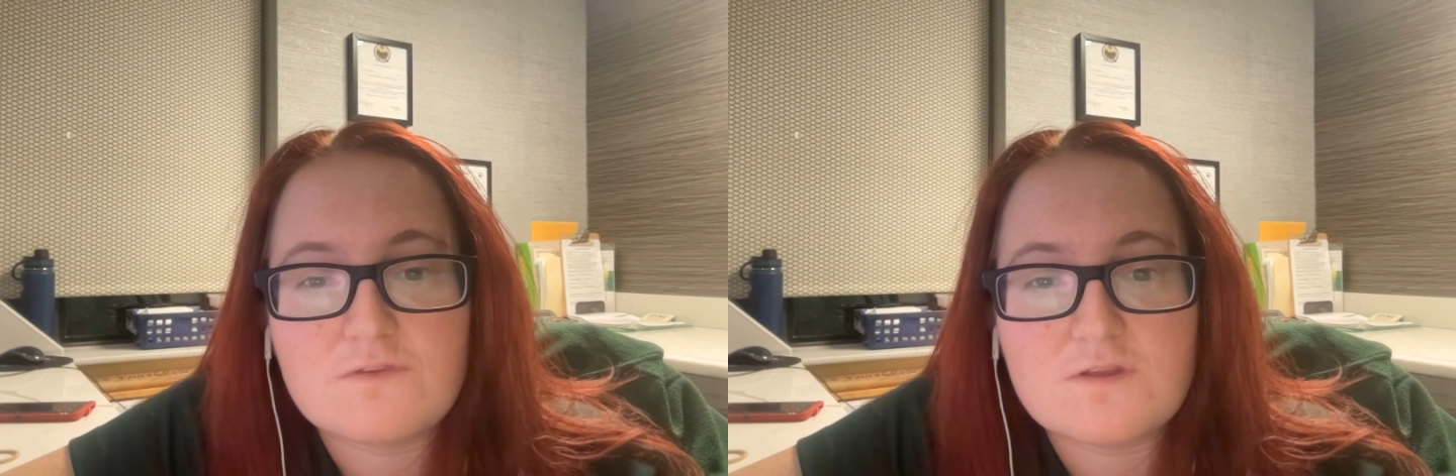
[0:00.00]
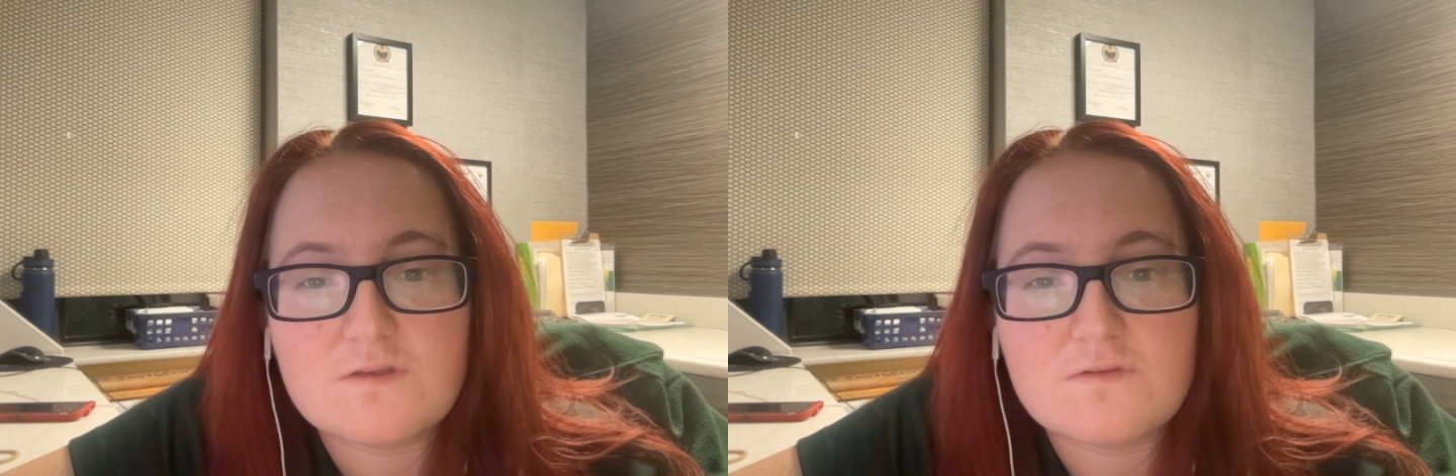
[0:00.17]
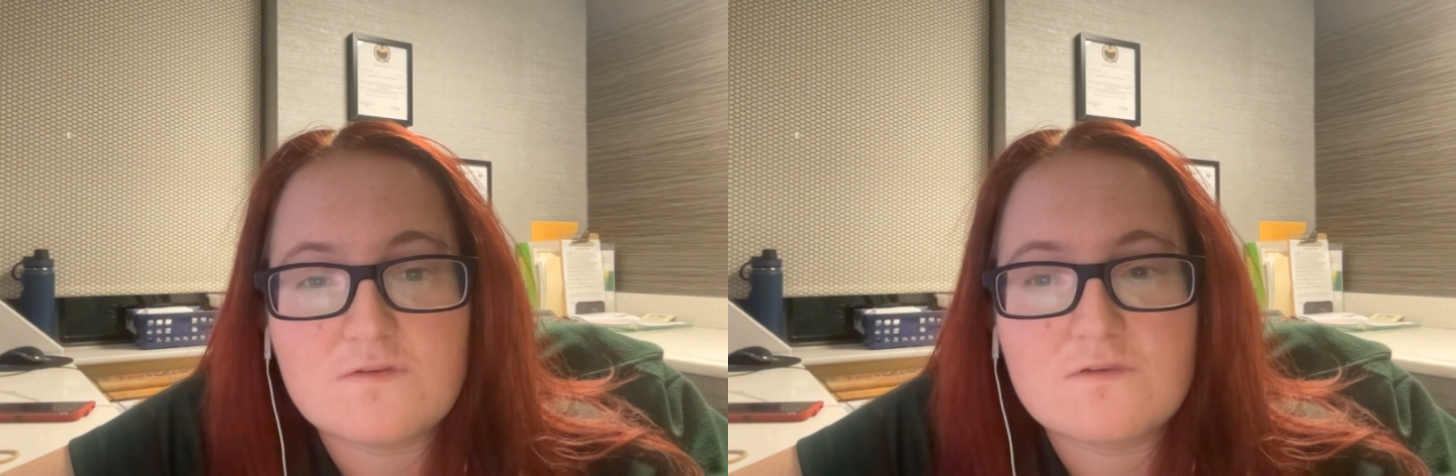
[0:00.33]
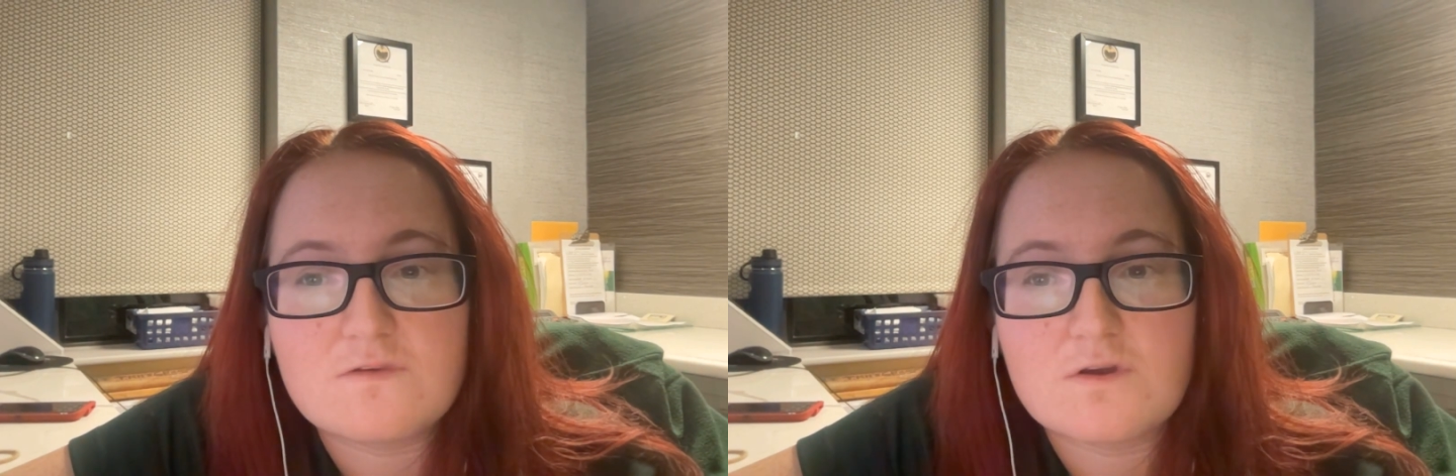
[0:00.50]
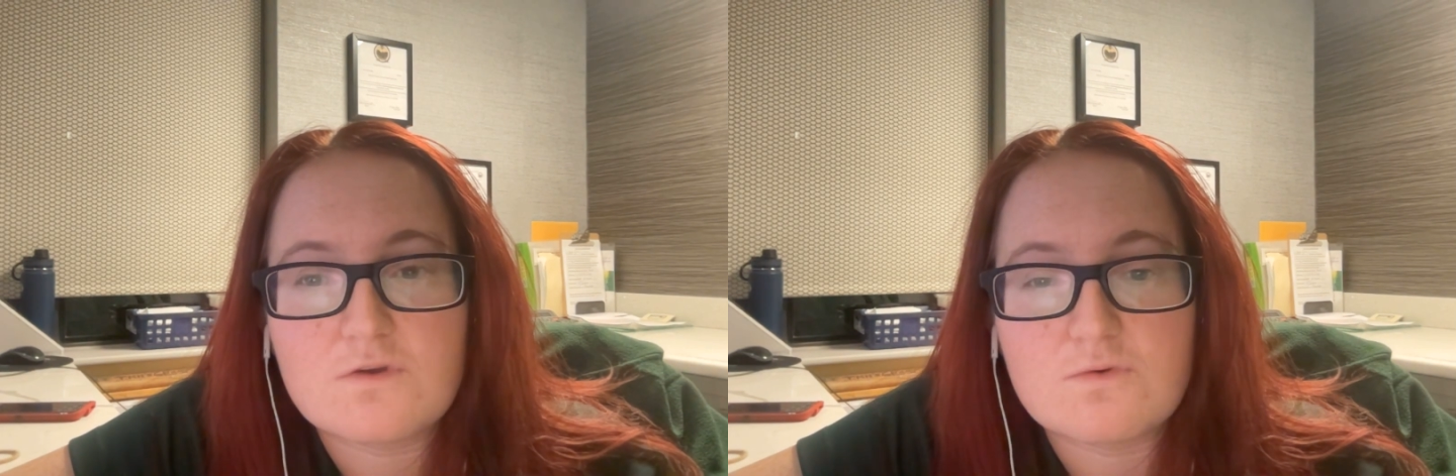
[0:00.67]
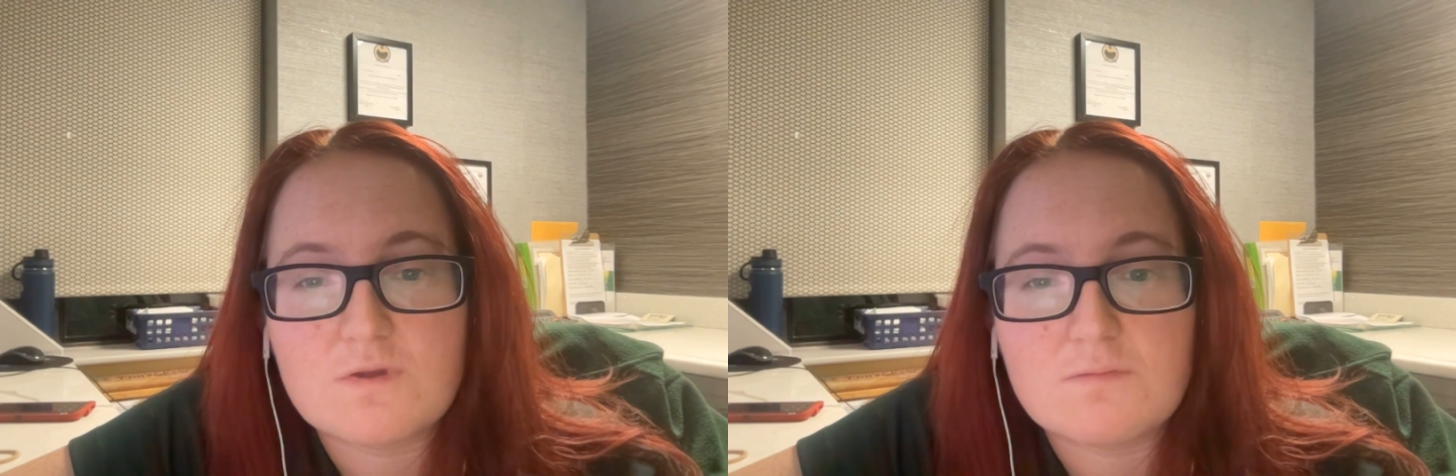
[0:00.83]
these
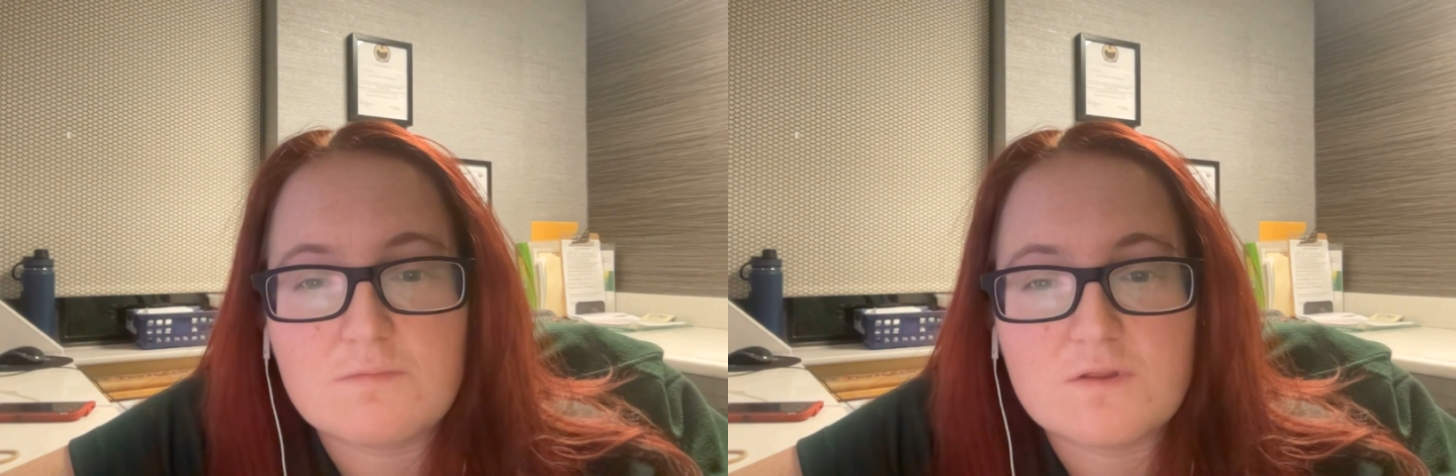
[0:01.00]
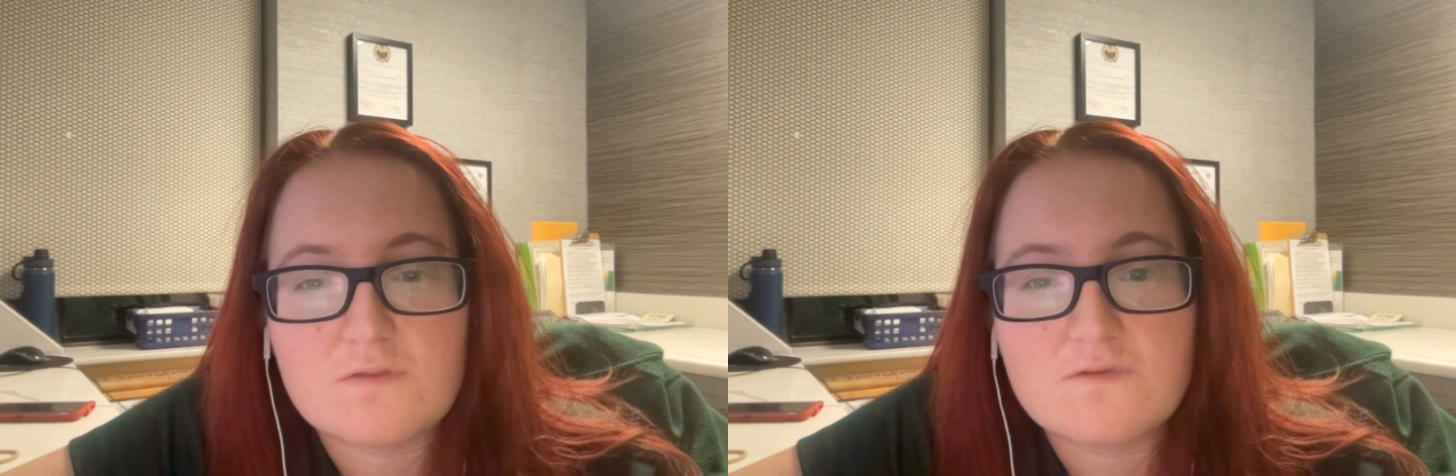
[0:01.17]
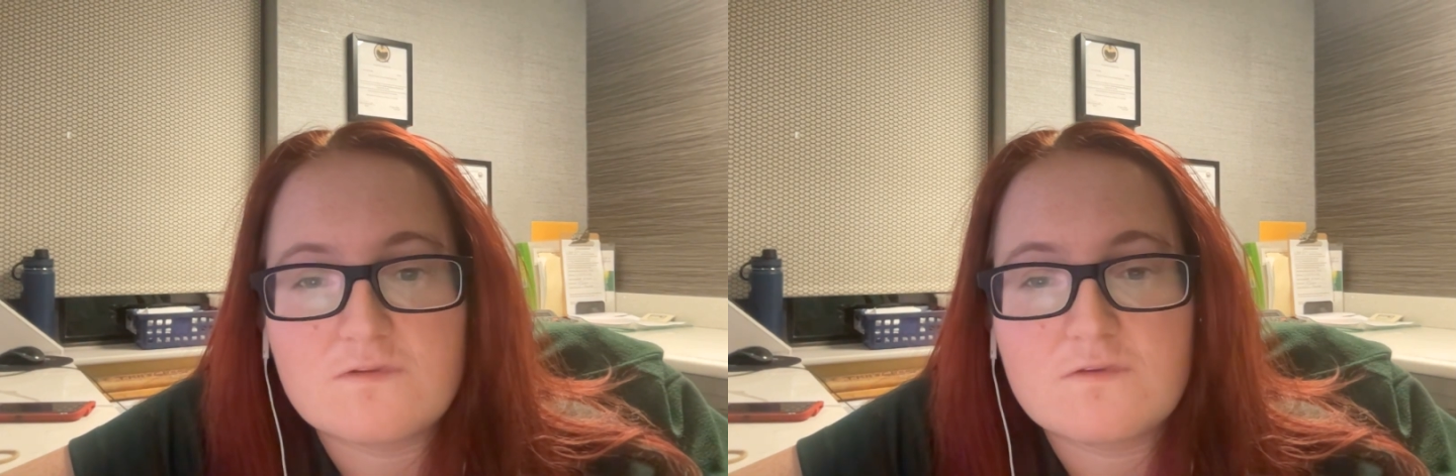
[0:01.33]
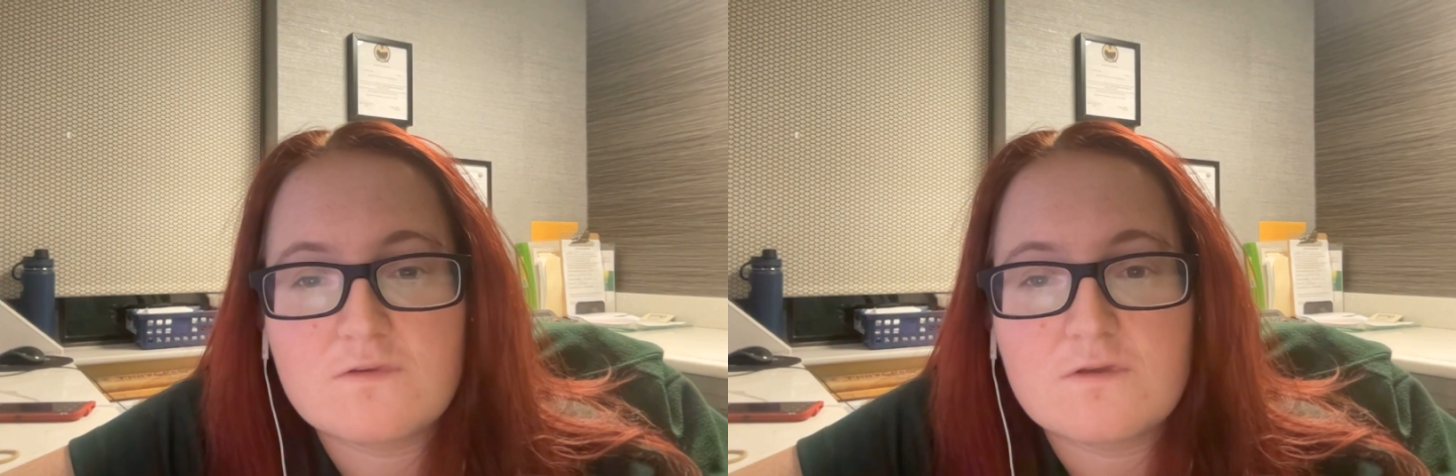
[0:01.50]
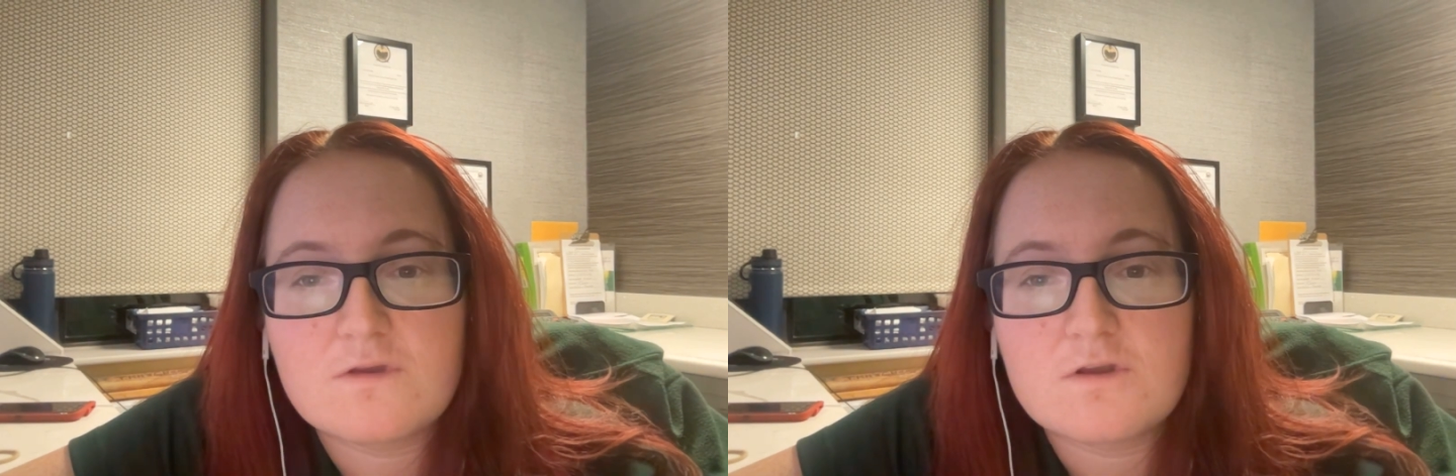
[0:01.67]
agreements